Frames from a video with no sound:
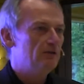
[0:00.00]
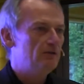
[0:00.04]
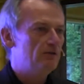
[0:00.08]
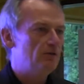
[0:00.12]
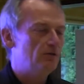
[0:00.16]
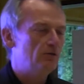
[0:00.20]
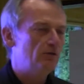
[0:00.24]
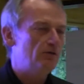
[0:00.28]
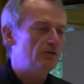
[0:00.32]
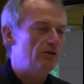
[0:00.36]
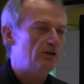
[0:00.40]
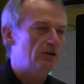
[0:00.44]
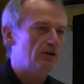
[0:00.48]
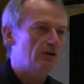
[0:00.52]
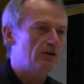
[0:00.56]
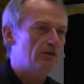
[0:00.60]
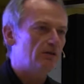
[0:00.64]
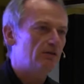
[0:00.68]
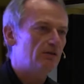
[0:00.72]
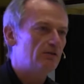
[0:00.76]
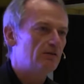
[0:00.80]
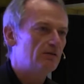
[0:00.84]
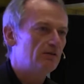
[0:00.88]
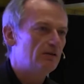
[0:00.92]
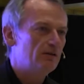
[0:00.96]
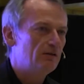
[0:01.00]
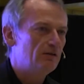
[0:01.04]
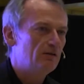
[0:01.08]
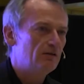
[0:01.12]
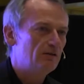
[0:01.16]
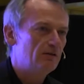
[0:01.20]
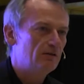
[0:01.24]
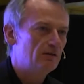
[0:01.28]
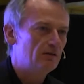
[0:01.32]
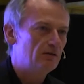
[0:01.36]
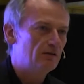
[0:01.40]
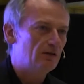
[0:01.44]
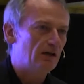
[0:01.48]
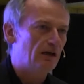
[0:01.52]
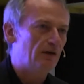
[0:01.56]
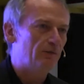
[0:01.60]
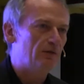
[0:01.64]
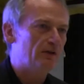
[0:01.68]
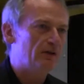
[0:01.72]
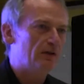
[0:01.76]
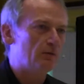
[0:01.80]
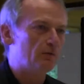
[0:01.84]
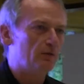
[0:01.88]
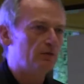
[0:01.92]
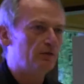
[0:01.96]
Do you think that
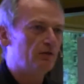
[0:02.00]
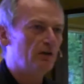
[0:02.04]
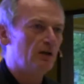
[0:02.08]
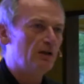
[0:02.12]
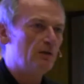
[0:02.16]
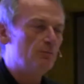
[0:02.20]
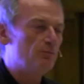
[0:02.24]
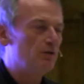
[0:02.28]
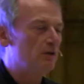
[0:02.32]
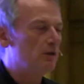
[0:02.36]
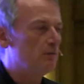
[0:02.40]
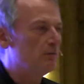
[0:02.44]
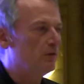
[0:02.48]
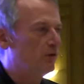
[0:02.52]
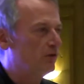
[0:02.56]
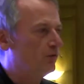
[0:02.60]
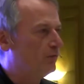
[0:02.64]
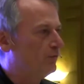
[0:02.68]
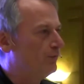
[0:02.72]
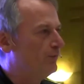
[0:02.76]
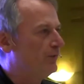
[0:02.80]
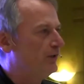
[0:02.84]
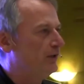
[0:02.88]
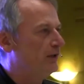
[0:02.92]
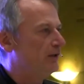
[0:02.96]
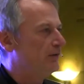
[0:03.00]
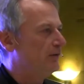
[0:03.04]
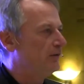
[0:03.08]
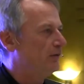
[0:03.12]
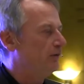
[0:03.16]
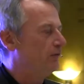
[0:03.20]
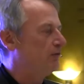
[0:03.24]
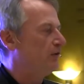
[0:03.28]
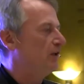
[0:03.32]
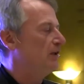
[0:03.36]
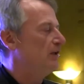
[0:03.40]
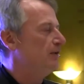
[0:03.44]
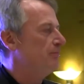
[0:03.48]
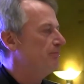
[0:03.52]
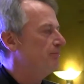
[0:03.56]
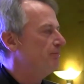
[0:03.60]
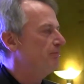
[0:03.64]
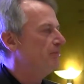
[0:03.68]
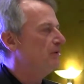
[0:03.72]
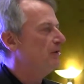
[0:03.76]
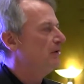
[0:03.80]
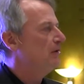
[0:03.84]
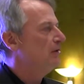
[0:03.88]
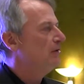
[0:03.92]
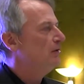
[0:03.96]
everything will stay pretty much familiar and the
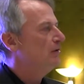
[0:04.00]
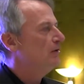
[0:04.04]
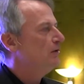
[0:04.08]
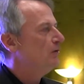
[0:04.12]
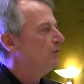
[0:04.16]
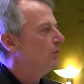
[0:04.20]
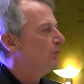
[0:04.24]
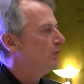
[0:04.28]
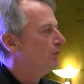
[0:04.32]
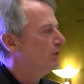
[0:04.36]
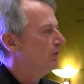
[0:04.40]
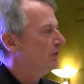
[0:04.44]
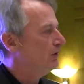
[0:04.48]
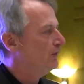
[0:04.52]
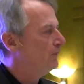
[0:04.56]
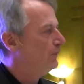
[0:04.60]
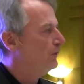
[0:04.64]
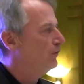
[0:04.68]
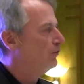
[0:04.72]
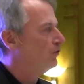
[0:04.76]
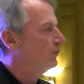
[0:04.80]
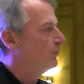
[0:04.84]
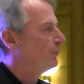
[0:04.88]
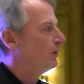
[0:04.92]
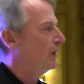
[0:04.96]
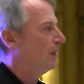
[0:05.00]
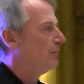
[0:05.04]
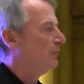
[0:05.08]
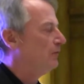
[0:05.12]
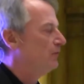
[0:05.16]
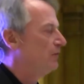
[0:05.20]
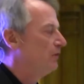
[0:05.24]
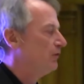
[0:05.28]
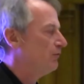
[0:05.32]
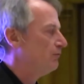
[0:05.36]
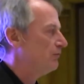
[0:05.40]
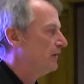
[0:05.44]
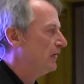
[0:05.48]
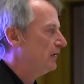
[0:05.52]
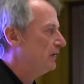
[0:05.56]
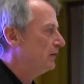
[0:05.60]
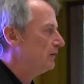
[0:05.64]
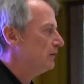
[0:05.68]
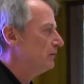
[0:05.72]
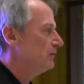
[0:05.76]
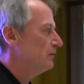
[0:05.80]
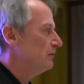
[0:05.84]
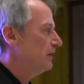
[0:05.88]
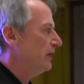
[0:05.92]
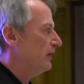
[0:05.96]
same, or that the future of payments is
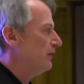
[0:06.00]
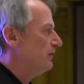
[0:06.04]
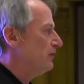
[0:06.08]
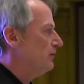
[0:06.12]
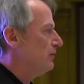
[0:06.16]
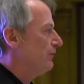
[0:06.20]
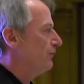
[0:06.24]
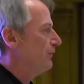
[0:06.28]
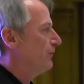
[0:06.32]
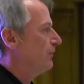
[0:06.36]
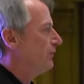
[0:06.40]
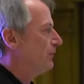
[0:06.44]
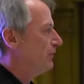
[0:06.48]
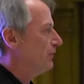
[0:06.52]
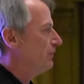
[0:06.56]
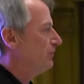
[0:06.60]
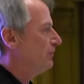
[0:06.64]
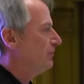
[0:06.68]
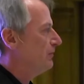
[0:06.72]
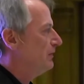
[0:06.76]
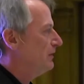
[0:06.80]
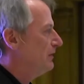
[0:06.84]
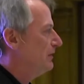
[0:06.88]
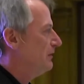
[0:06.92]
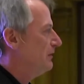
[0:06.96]
radical and different?